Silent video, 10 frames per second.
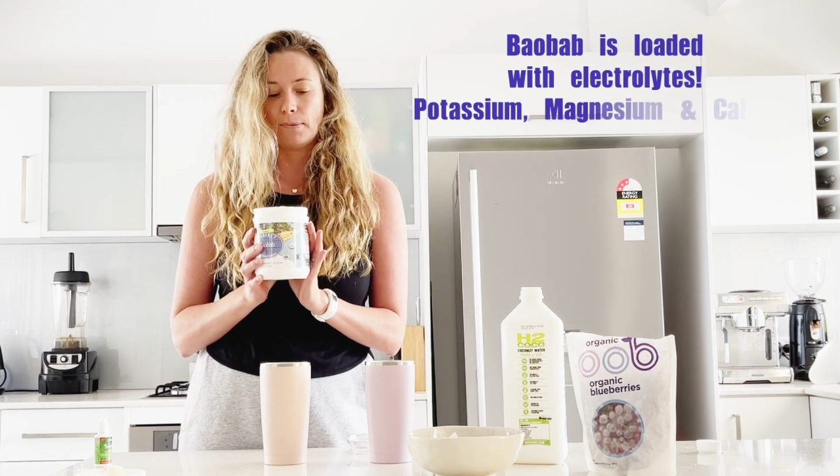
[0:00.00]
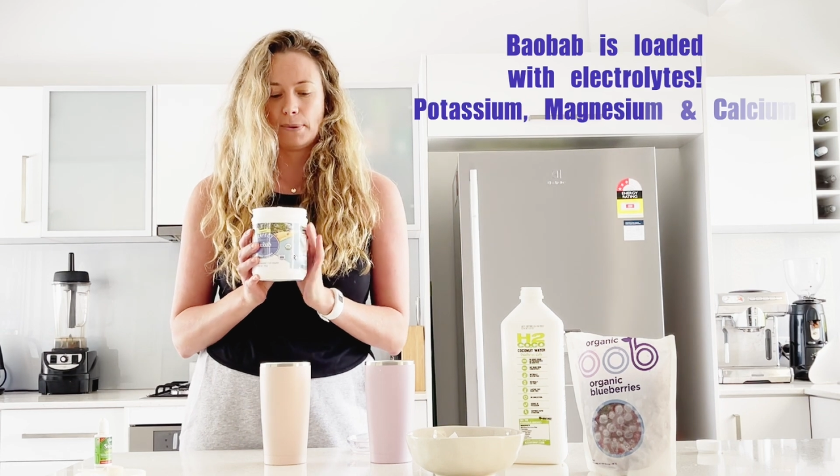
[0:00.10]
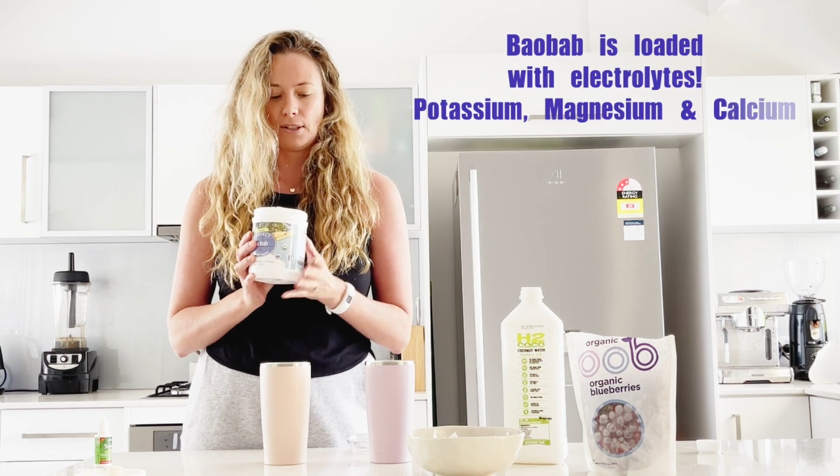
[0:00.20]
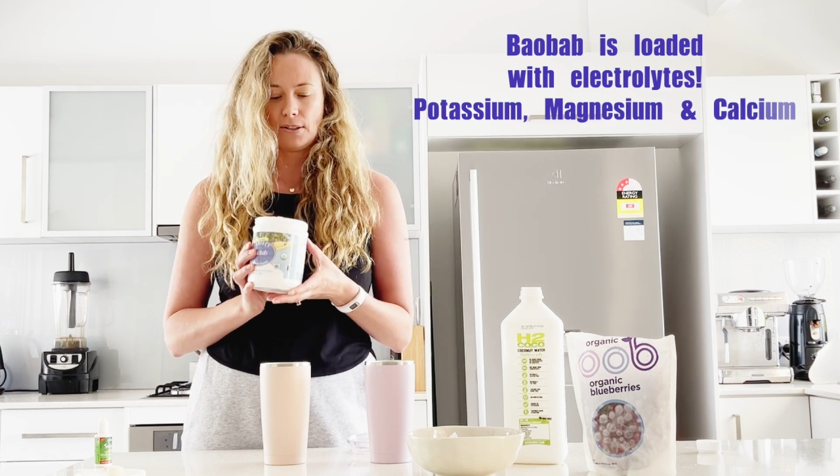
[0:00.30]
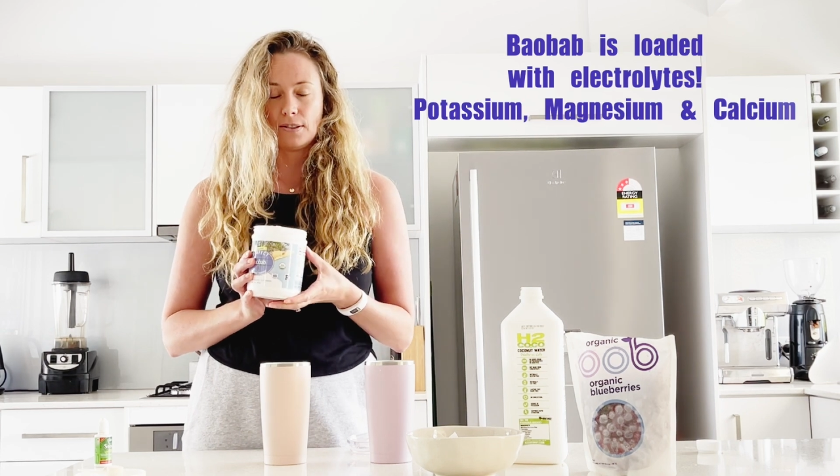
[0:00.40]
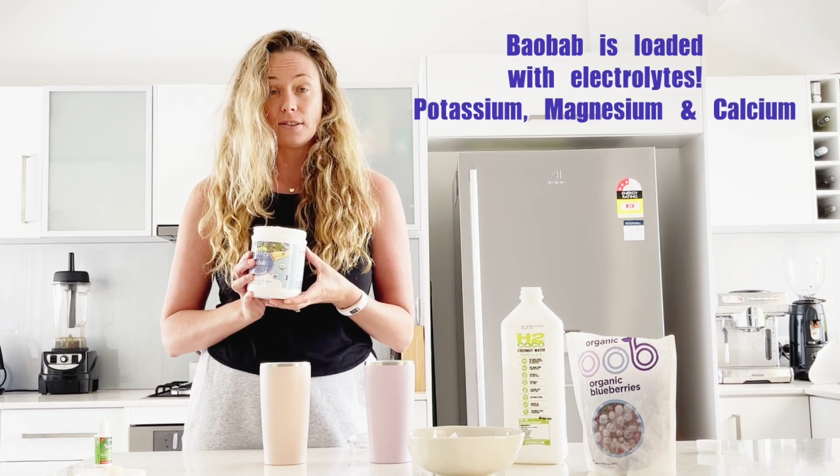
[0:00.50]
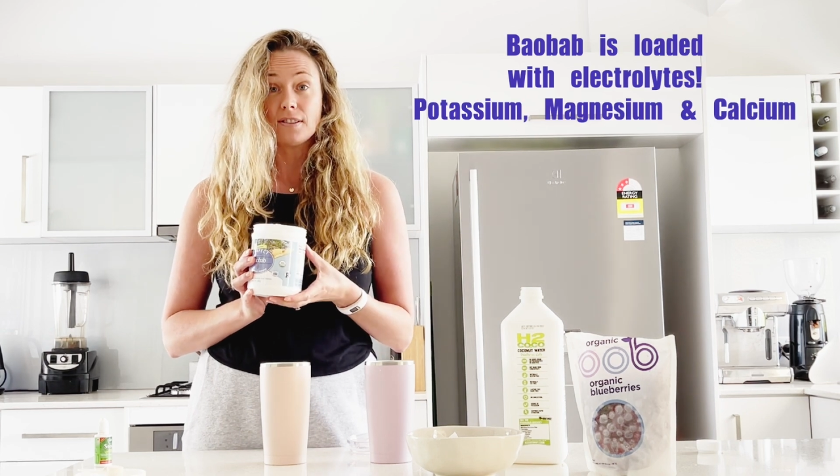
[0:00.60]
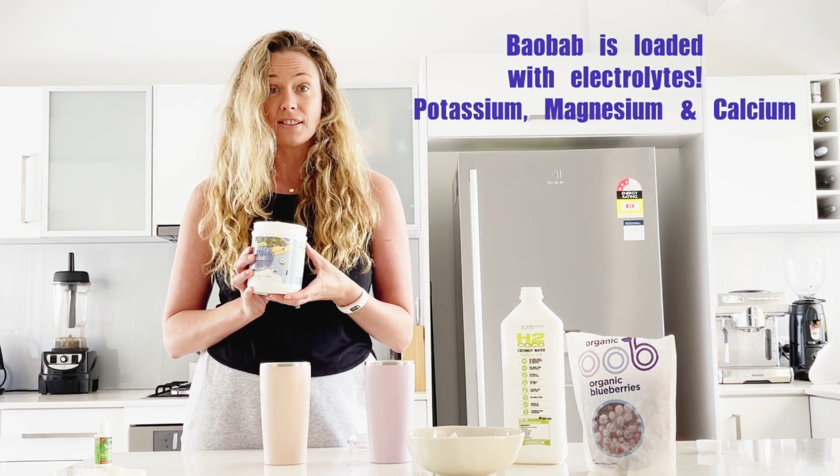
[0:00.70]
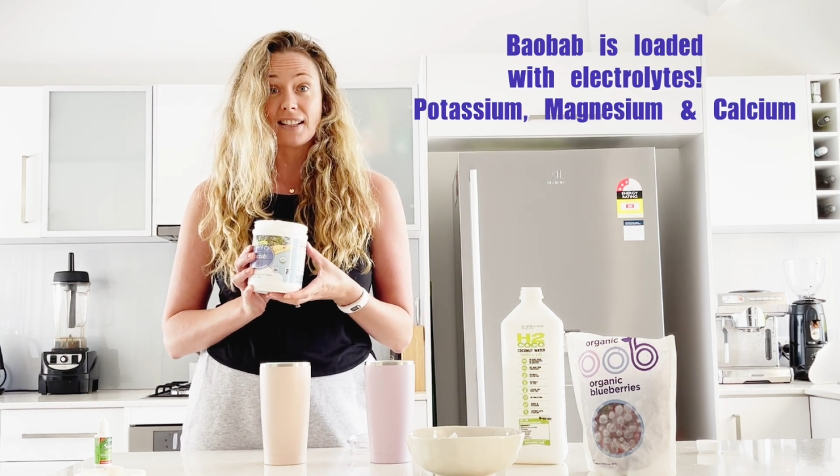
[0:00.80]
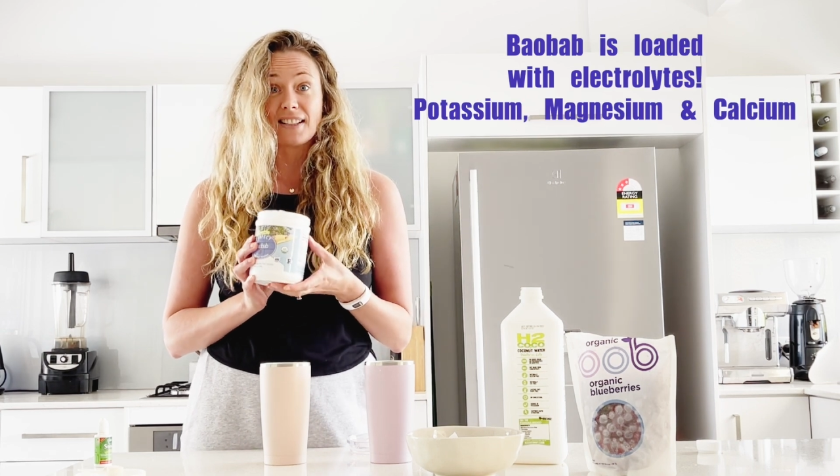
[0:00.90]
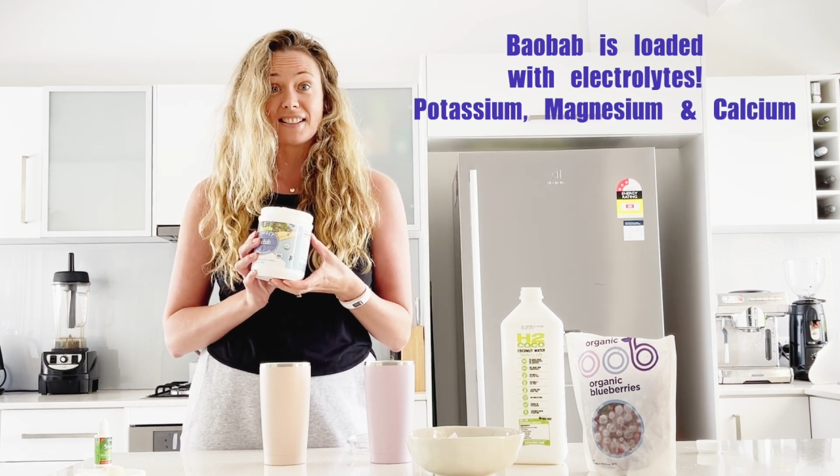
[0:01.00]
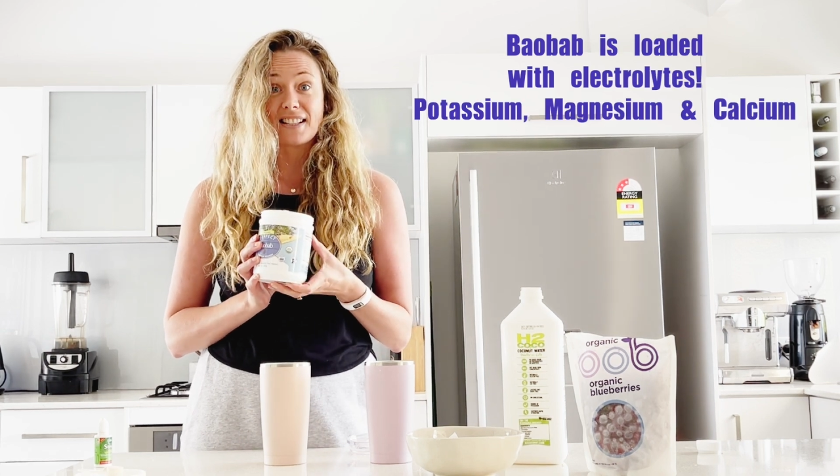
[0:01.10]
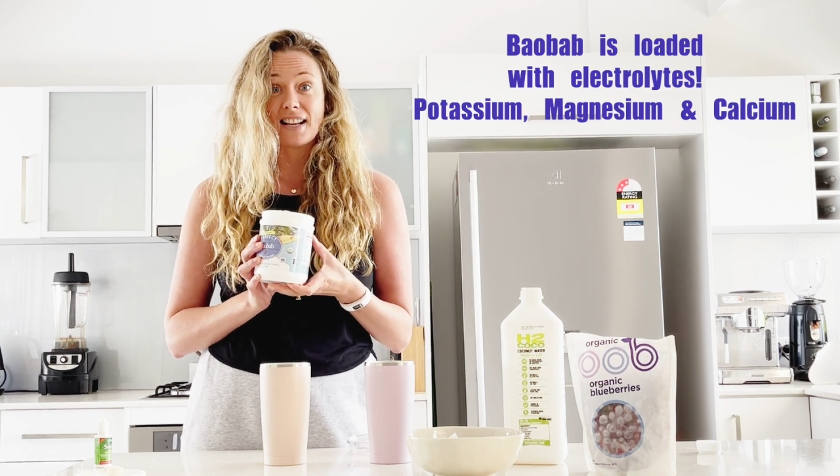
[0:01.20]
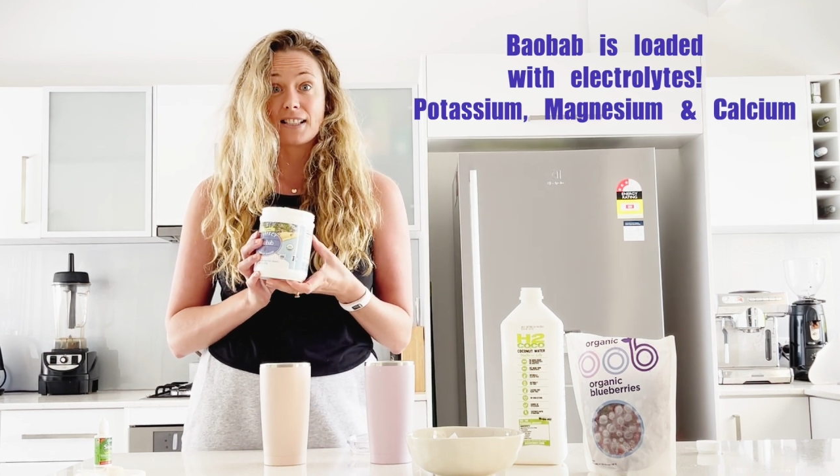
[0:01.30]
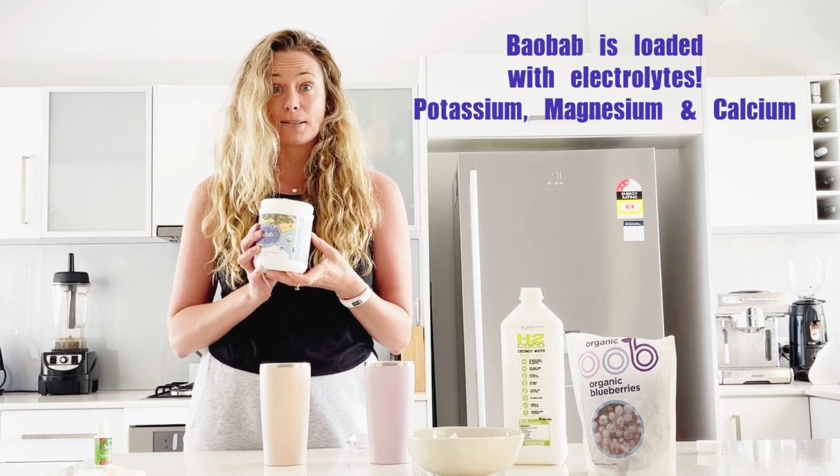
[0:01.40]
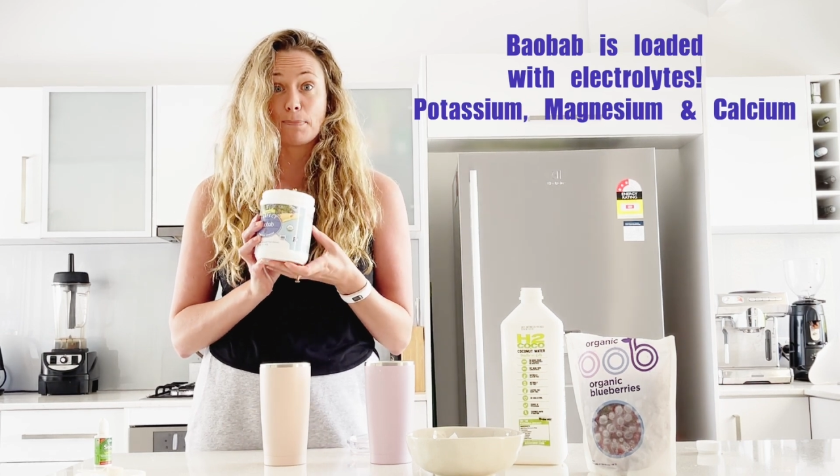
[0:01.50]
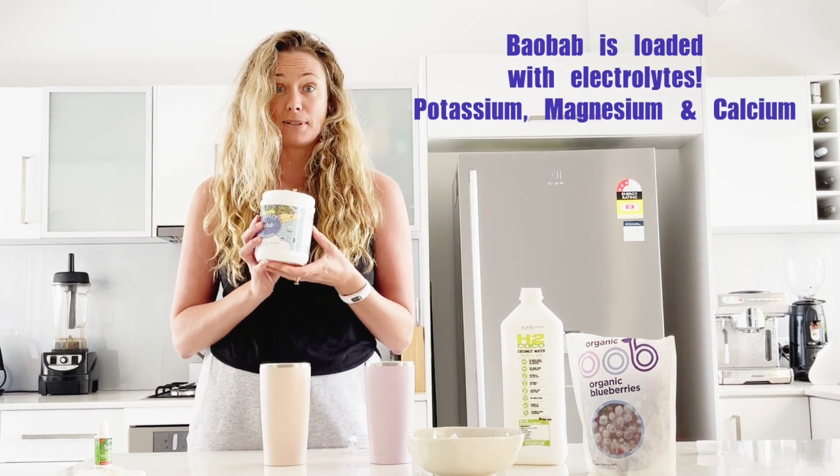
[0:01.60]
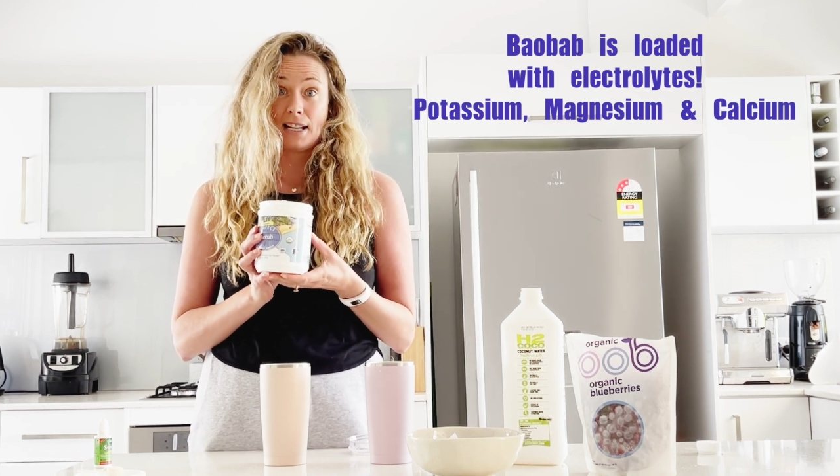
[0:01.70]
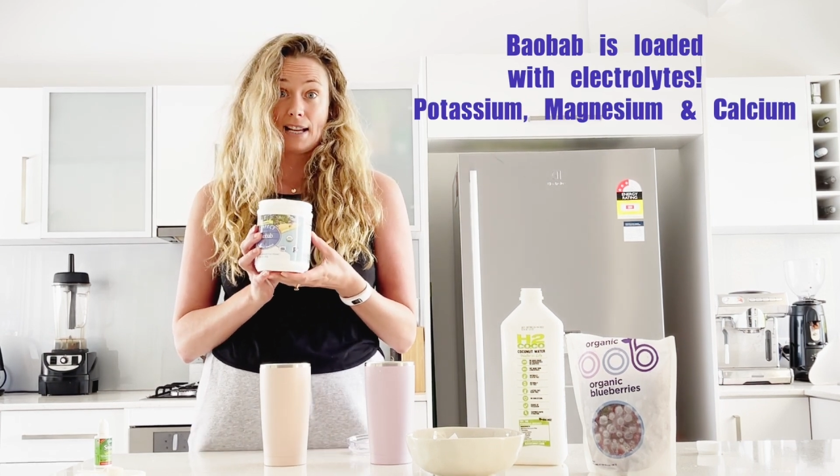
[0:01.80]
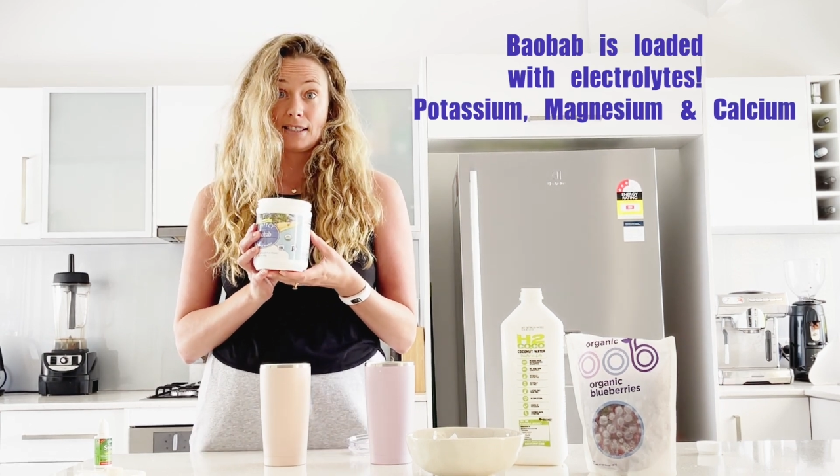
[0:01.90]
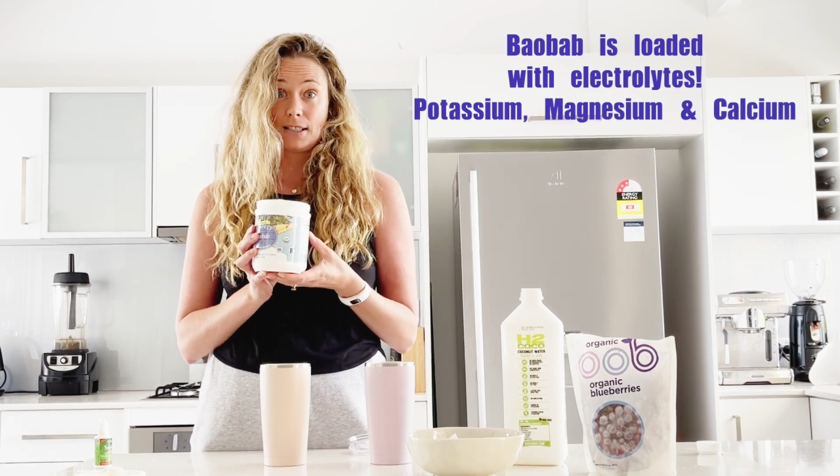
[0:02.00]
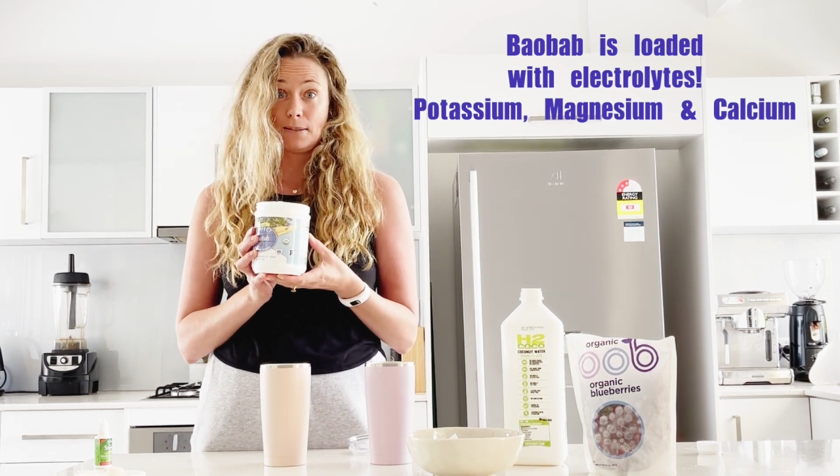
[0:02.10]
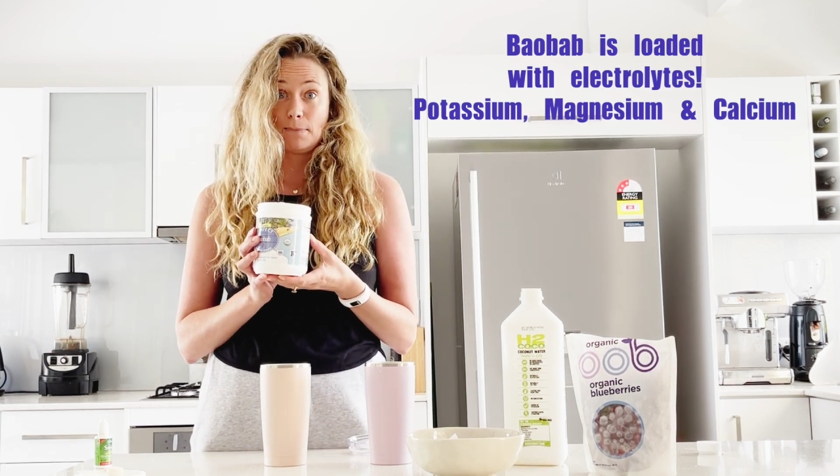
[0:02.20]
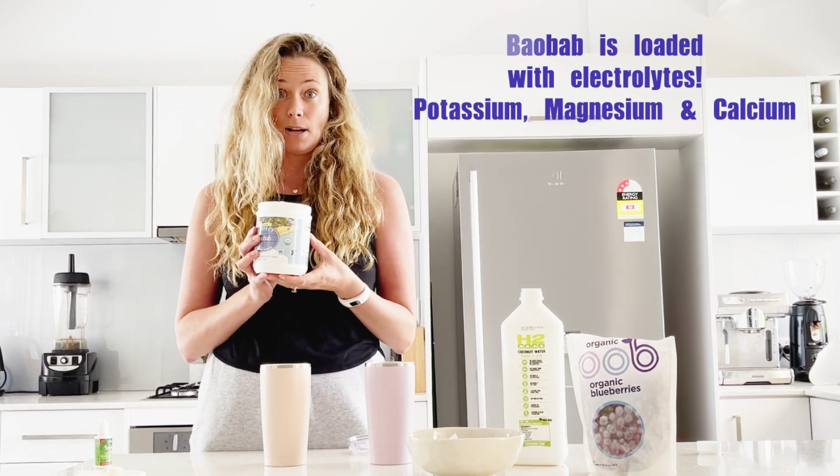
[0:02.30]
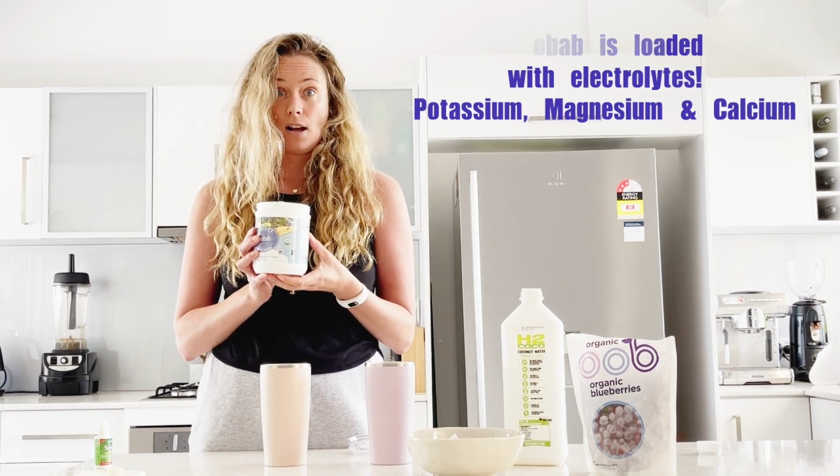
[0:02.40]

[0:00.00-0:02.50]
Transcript: because it contains potassium,